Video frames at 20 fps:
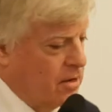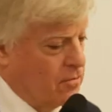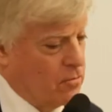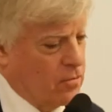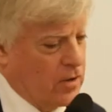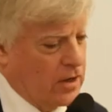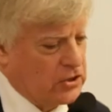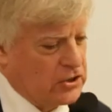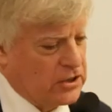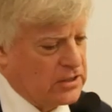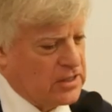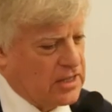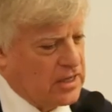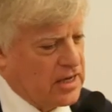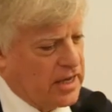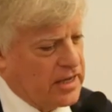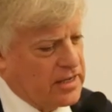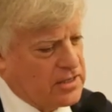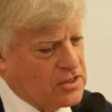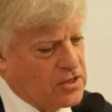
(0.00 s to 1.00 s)
Russia
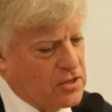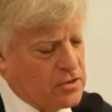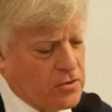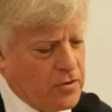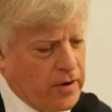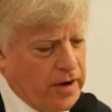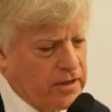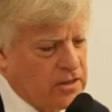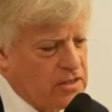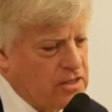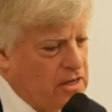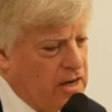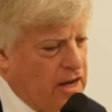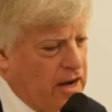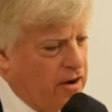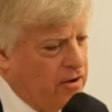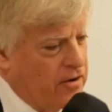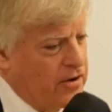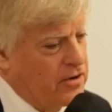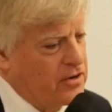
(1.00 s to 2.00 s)
Today is the direct
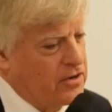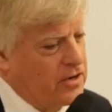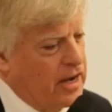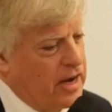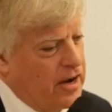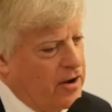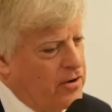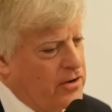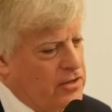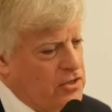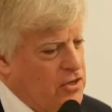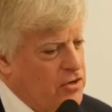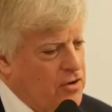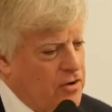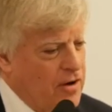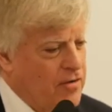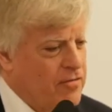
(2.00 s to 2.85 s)
inheritor